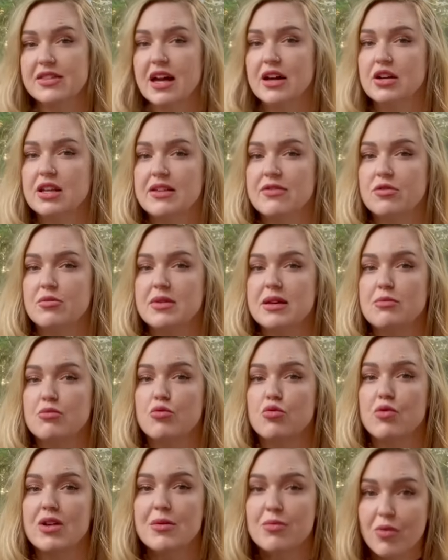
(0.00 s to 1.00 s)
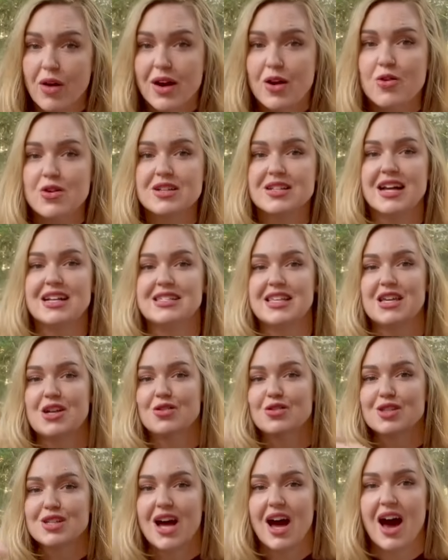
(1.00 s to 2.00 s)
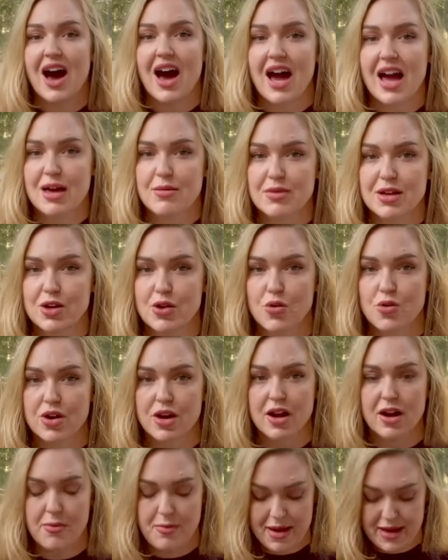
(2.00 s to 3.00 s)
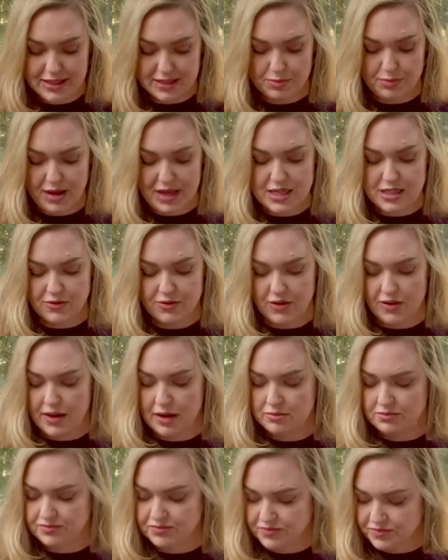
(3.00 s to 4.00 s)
That could even mean reprioritizing your time in order to make space for them.